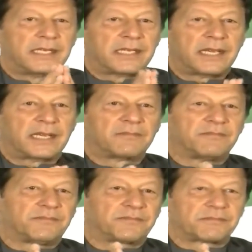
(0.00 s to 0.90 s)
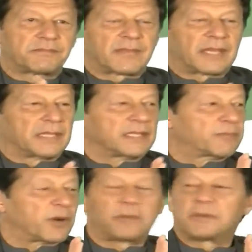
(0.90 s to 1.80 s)
He said
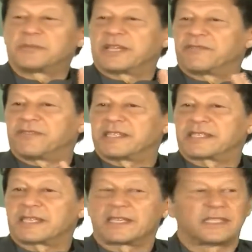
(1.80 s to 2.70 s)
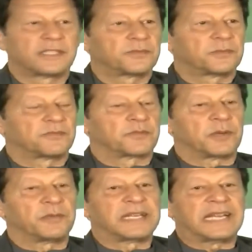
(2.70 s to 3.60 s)
the problem they are facing is
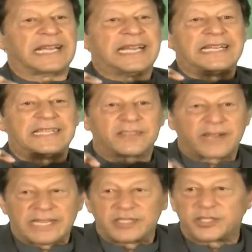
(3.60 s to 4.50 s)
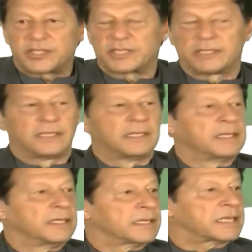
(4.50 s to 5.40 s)
from an entrenched,
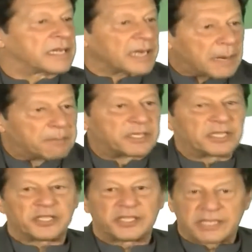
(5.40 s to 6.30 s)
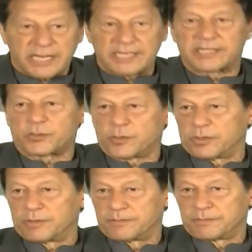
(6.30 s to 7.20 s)
corrupt
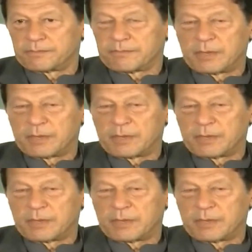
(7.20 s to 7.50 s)
status quo,